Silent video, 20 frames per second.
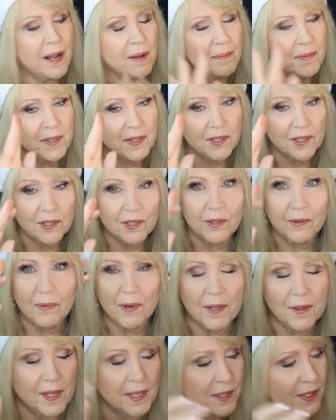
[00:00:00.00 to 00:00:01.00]
This is the
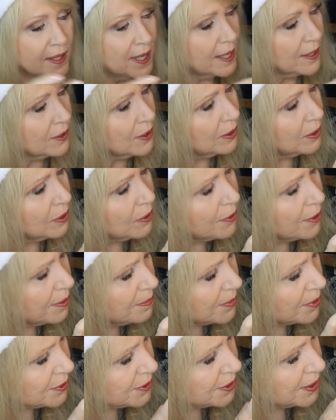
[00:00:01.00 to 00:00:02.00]
one that's like the Laura
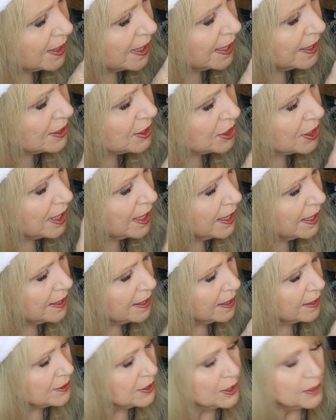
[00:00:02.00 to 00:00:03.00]
Mercier shade.
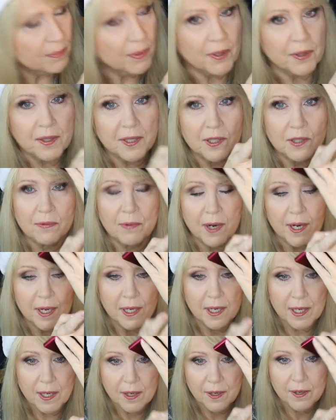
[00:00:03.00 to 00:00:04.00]
I'll just put this right
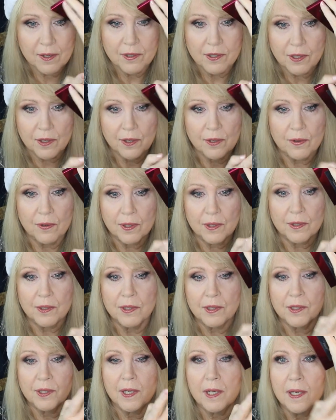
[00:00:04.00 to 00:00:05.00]
here so you can
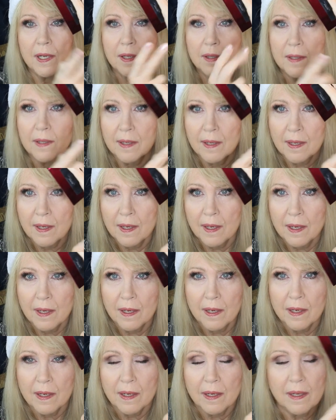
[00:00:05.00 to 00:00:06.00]
see it.
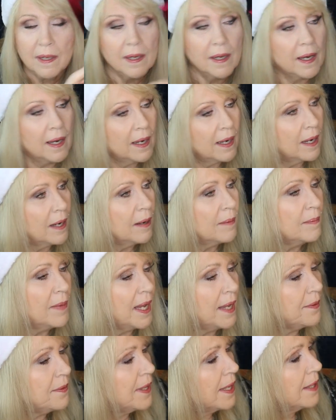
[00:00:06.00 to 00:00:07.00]

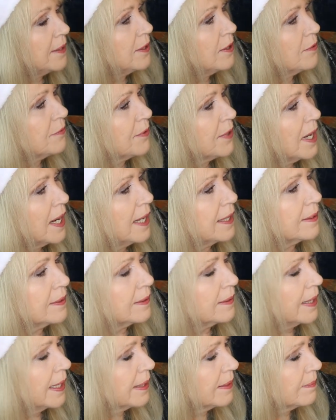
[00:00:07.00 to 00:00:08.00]
And then you've
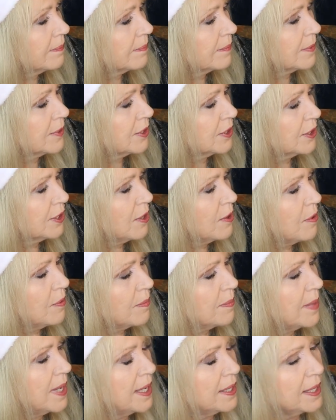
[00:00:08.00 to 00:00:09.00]
got like so
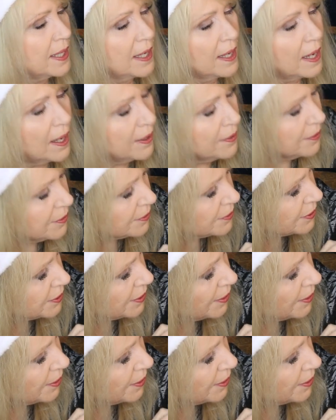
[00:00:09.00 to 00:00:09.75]
many others.